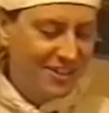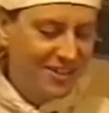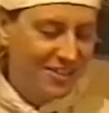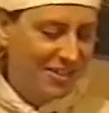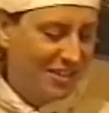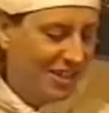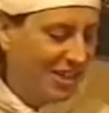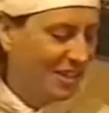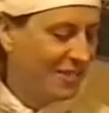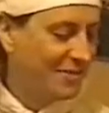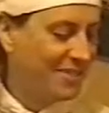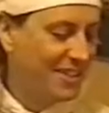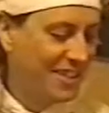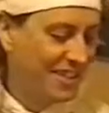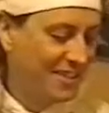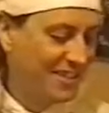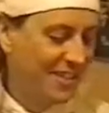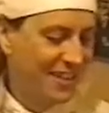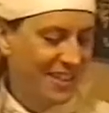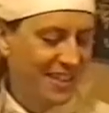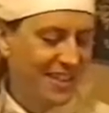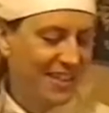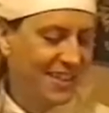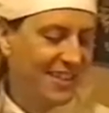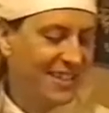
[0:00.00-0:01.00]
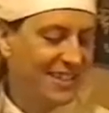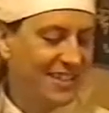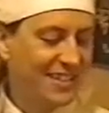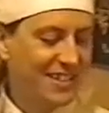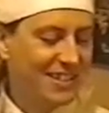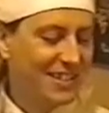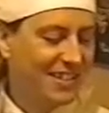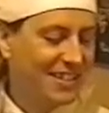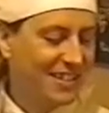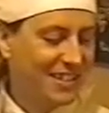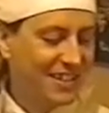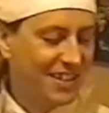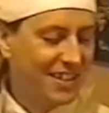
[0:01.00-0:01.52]
that's, you know,
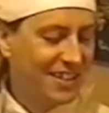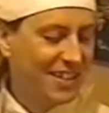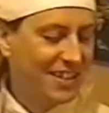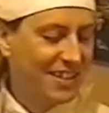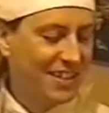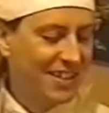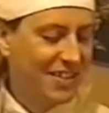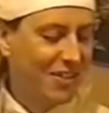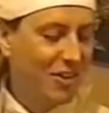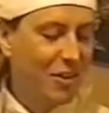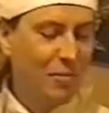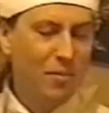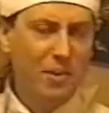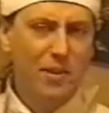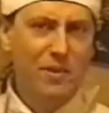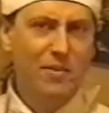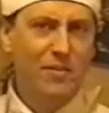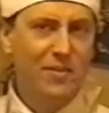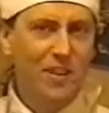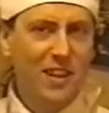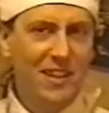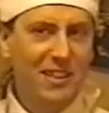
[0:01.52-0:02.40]
I'm inventing it.